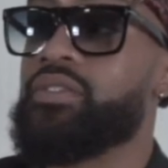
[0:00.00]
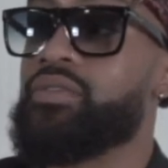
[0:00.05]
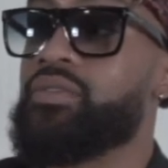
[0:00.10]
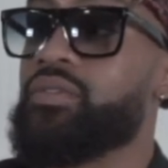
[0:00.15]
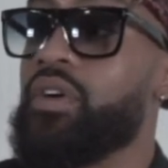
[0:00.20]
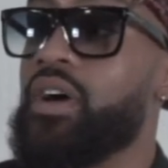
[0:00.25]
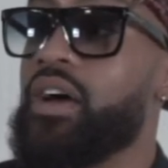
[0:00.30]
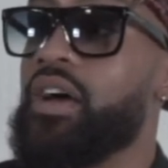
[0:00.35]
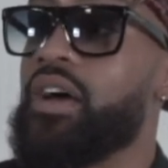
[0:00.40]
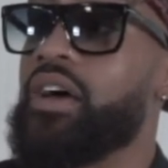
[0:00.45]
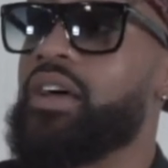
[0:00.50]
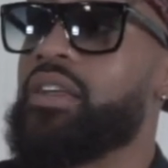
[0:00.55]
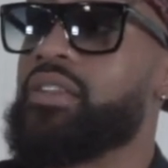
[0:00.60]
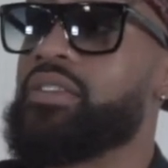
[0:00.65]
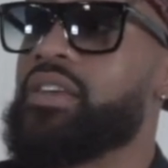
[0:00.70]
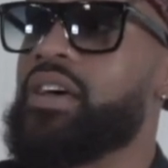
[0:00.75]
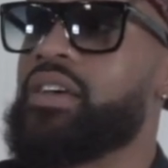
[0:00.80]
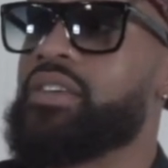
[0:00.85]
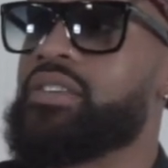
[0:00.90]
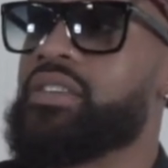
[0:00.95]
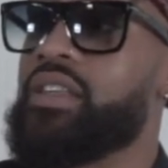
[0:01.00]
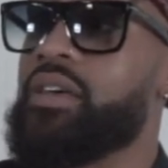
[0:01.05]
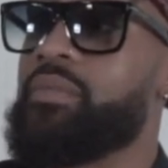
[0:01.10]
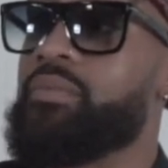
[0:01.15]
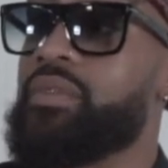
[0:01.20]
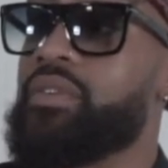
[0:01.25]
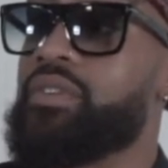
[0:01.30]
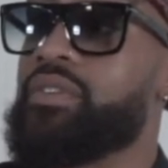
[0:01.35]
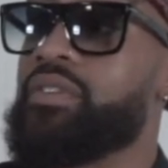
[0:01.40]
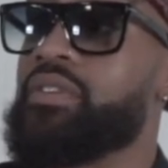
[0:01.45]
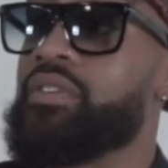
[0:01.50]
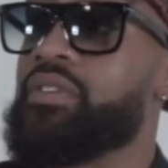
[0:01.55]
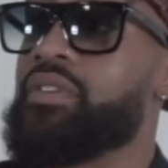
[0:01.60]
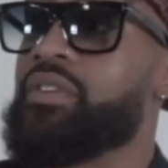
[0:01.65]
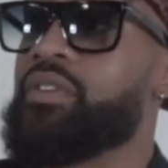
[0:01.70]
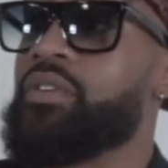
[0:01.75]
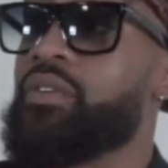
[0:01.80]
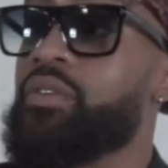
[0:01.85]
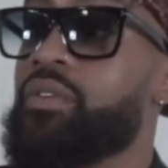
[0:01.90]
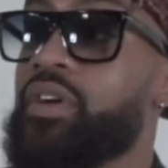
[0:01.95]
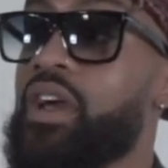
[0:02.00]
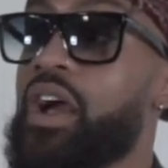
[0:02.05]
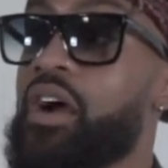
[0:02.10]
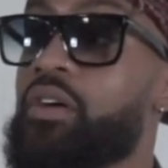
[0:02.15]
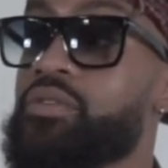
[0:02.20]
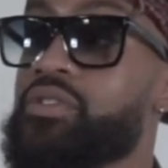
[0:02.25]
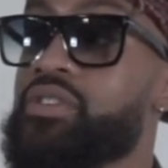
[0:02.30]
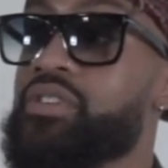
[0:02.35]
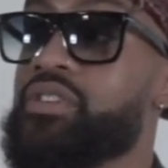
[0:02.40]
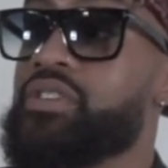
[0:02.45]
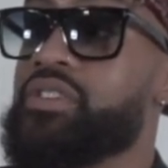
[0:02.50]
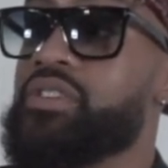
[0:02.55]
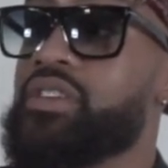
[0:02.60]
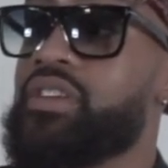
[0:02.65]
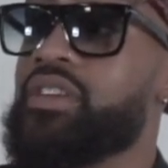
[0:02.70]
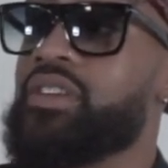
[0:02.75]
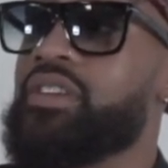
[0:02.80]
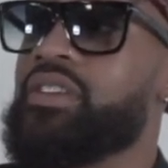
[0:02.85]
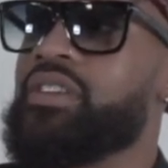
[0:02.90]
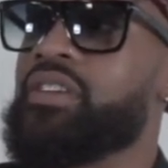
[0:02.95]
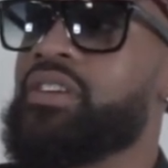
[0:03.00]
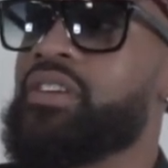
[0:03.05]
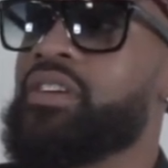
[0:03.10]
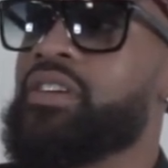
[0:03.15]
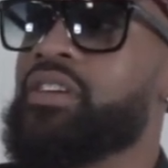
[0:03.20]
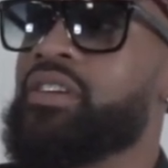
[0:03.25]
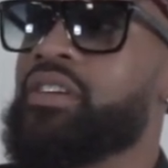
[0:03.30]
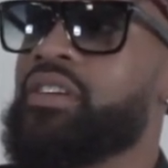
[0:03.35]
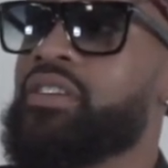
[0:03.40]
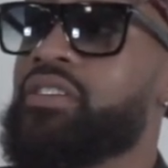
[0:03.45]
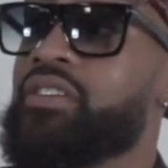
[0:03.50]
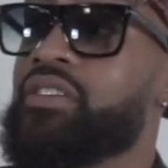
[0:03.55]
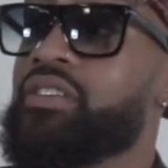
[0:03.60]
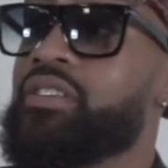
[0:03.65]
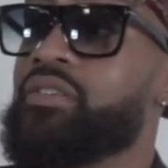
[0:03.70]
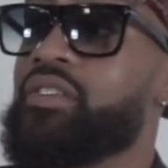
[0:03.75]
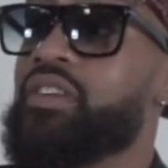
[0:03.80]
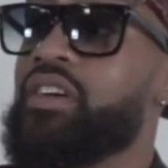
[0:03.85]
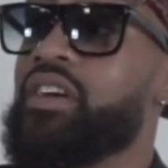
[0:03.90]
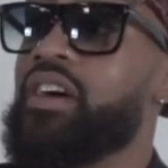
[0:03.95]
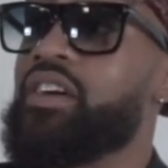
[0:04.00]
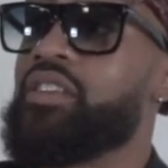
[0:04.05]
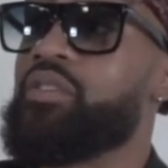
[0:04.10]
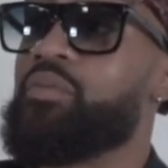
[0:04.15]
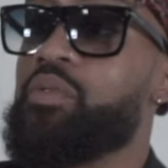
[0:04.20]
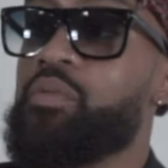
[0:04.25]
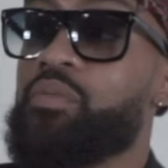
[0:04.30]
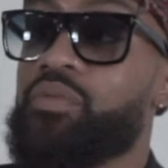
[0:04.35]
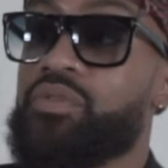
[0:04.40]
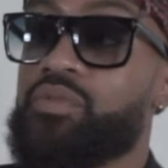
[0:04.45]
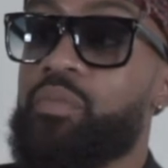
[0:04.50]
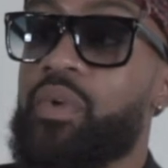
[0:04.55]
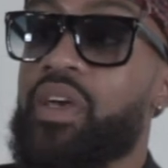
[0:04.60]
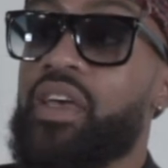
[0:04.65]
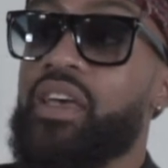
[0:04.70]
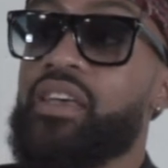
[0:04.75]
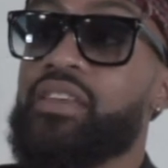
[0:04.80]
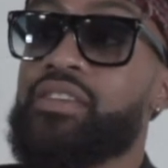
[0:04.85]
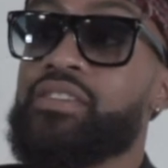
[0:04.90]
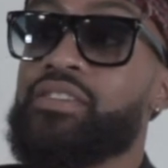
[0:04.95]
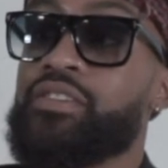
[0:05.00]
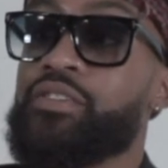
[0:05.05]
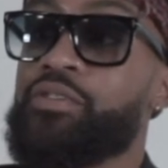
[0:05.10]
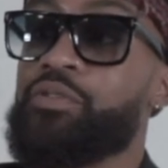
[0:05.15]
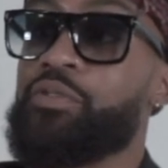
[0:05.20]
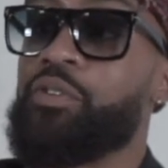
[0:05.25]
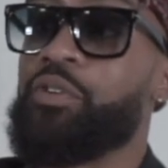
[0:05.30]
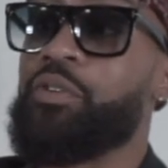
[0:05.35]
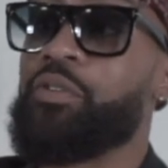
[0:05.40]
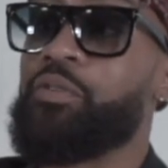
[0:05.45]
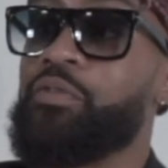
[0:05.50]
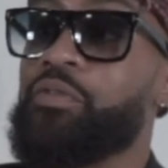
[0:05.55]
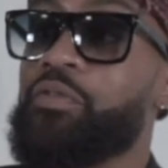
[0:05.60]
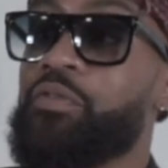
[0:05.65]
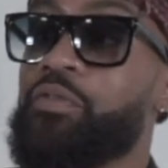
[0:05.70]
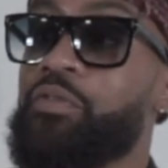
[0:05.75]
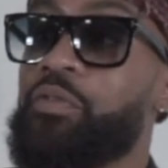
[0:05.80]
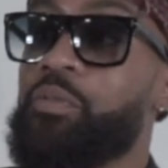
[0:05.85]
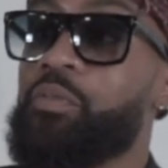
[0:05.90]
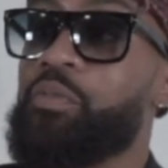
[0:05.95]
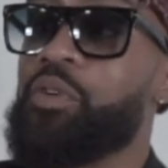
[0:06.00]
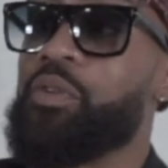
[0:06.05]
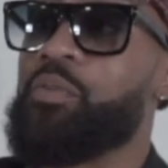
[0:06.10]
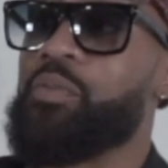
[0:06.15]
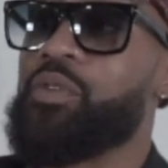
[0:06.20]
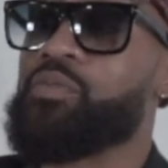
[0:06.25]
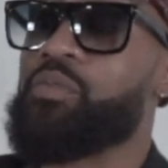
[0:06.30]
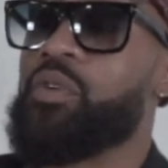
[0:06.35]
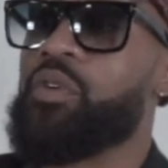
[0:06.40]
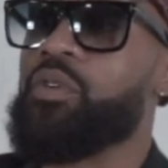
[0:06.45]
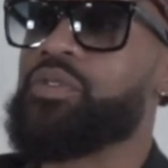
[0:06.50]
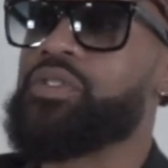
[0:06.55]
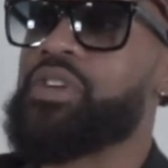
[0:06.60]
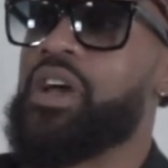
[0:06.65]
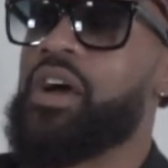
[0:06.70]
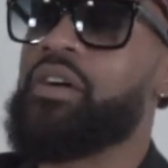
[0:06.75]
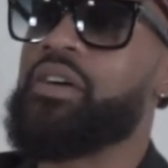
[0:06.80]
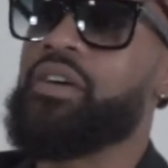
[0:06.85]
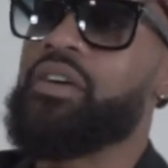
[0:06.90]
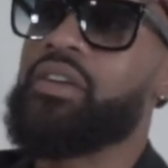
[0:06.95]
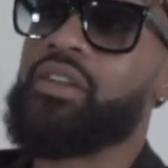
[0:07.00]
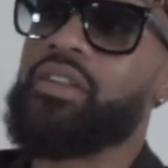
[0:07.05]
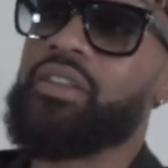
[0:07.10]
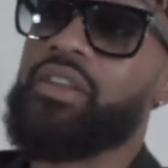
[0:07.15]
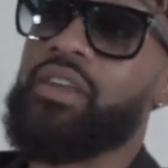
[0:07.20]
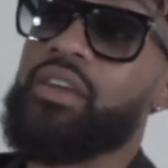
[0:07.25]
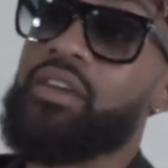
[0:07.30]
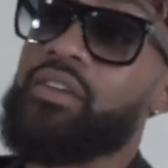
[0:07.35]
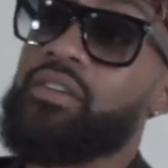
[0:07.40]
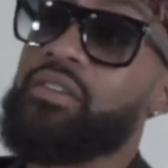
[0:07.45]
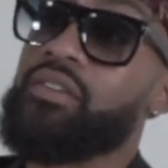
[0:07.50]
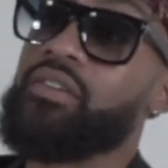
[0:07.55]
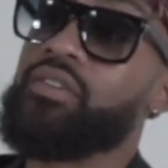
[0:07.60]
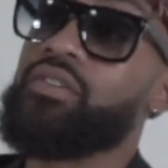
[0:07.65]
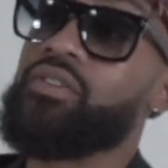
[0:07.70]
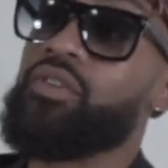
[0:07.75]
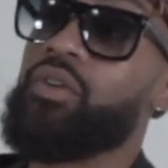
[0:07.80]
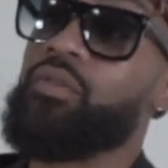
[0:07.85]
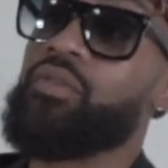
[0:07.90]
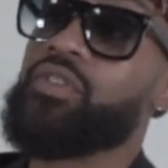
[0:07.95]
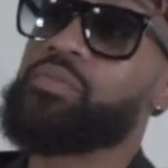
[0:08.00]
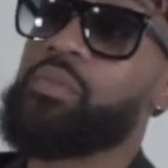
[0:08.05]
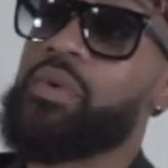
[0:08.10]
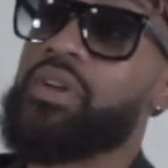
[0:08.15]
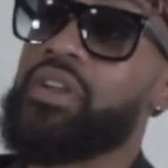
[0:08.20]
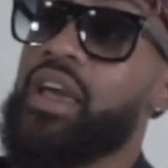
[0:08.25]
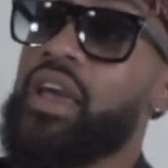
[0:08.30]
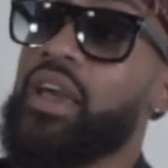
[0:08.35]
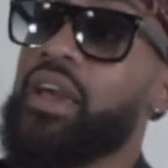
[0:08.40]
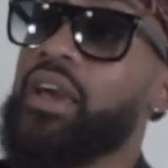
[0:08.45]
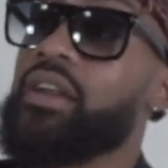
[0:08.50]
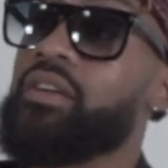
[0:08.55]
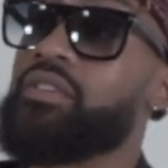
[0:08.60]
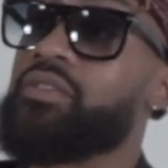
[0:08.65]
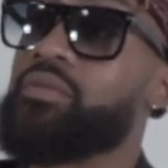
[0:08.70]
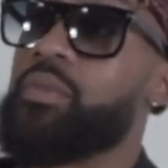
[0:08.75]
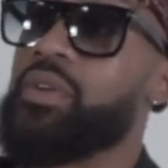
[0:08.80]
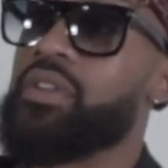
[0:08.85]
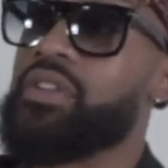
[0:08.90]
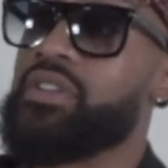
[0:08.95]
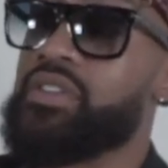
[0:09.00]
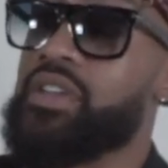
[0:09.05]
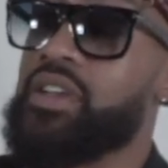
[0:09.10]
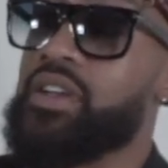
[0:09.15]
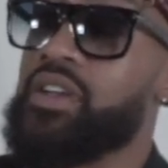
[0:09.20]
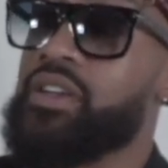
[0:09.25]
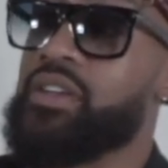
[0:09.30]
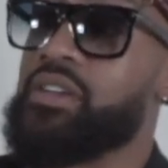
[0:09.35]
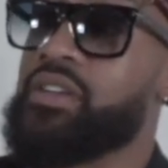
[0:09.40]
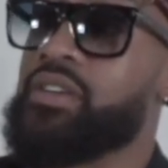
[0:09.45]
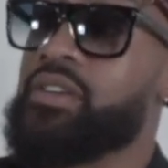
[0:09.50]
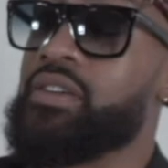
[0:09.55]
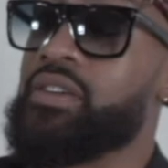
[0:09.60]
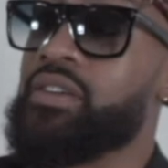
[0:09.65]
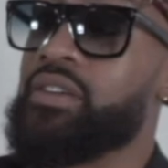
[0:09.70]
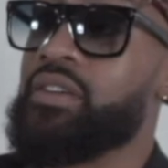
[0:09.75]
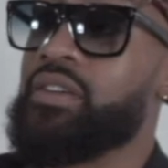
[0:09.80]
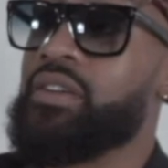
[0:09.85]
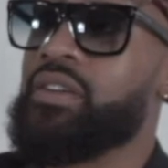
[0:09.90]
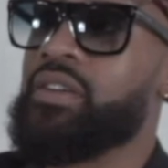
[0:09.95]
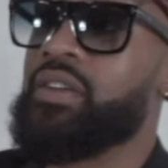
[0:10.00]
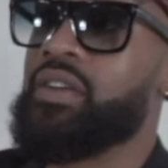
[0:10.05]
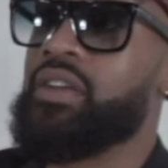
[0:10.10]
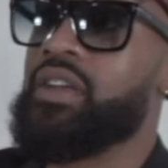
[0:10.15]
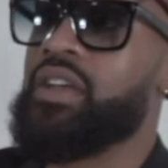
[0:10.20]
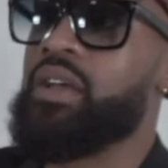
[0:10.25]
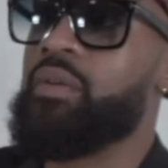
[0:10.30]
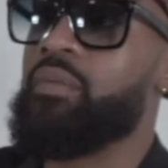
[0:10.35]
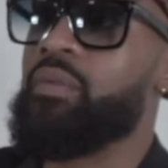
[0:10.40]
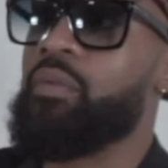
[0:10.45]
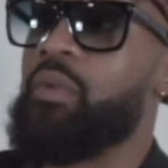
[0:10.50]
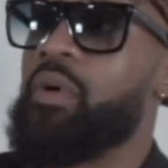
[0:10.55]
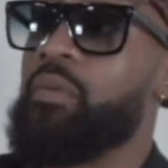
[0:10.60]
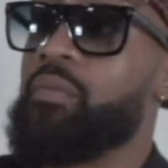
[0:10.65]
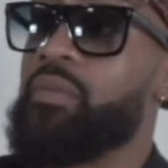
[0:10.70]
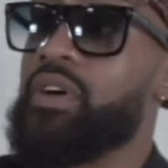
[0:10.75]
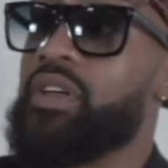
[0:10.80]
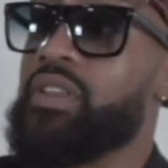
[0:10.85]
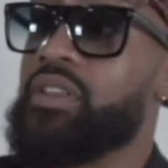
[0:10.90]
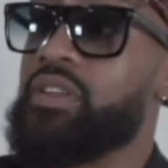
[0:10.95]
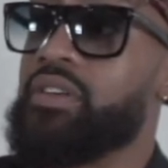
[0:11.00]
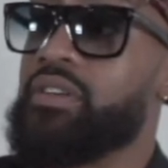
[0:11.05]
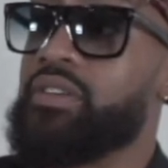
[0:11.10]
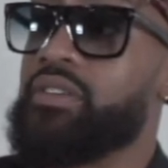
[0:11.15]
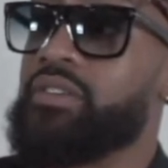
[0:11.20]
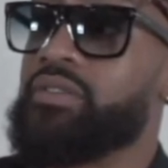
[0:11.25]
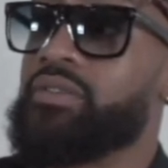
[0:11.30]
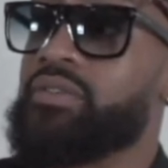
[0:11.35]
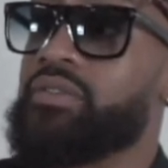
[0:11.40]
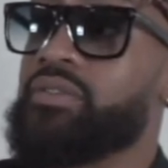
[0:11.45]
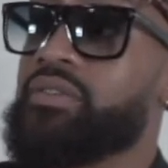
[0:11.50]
I slept on couches and other people's beds, for pretty much my whole childhood. And then, once my dad got out the military, him and my mother